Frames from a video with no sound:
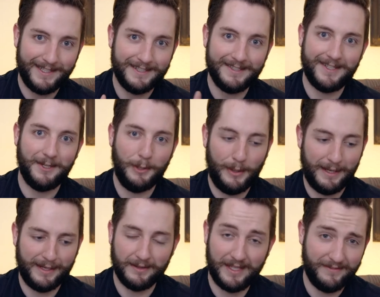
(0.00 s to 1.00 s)
these two
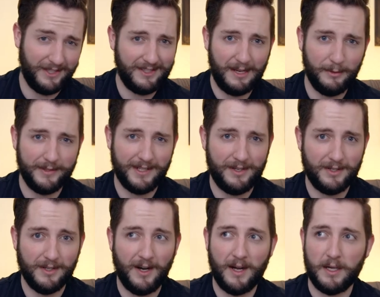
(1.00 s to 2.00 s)
and I leave the
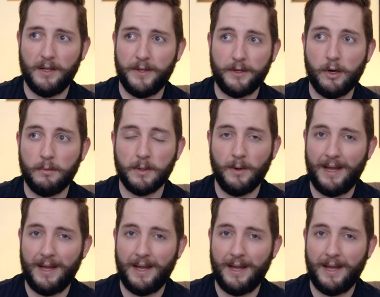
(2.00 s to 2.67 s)
stabilization on on the GoPro.